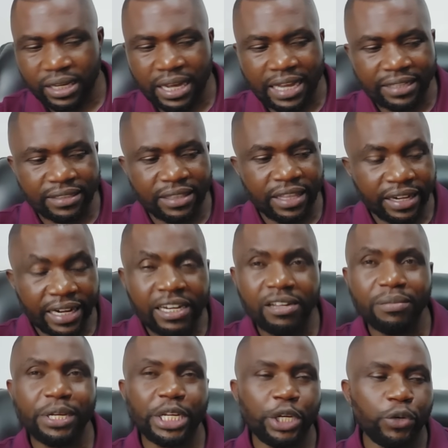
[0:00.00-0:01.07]
as the
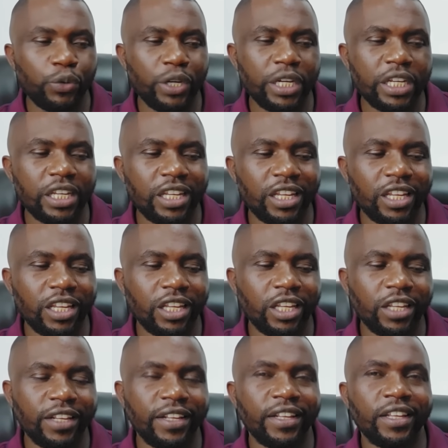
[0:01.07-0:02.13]
running mate in
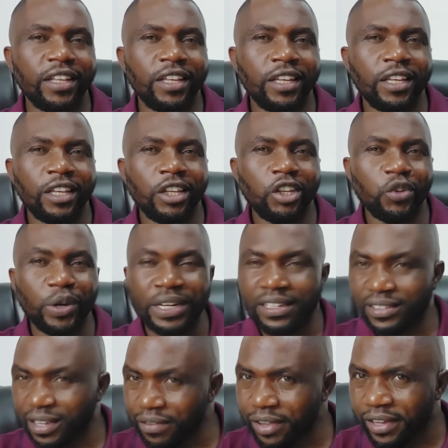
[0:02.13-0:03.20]

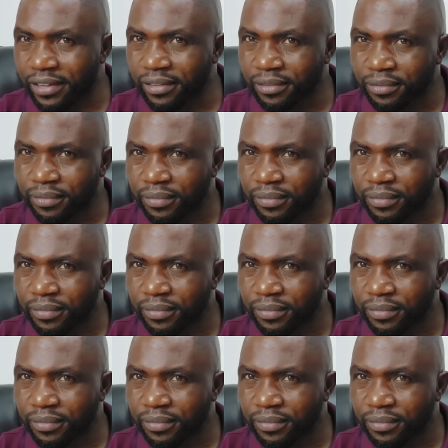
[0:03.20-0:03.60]
2027,